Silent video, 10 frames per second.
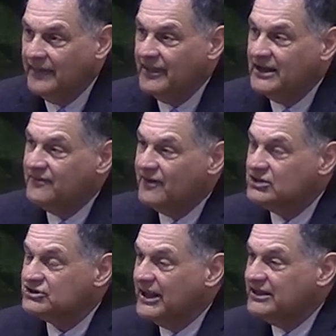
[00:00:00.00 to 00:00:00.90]
And then in
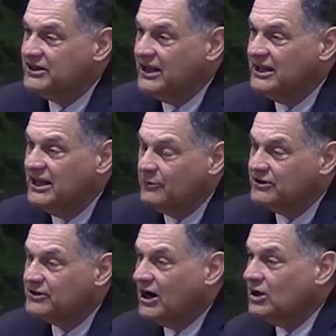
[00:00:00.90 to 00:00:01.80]
verse 18, he
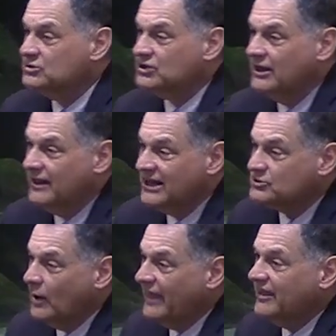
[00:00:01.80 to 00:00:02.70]
returns.
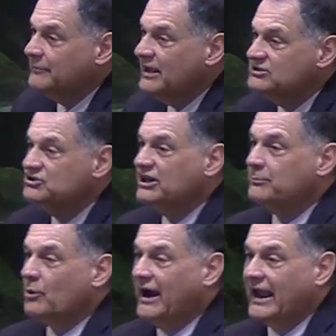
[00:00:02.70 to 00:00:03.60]
That's why they made
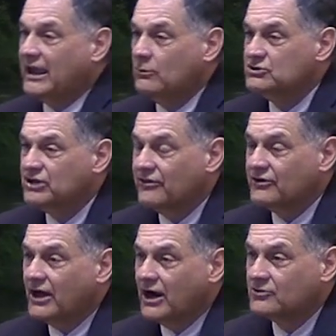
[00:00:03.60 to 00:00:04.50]
shipwreck. It was other
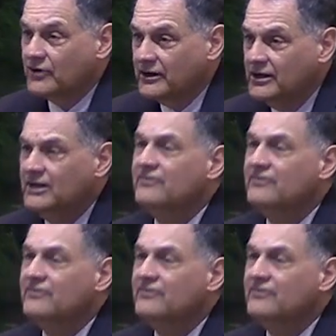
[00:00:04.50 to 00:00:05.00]
doctrine.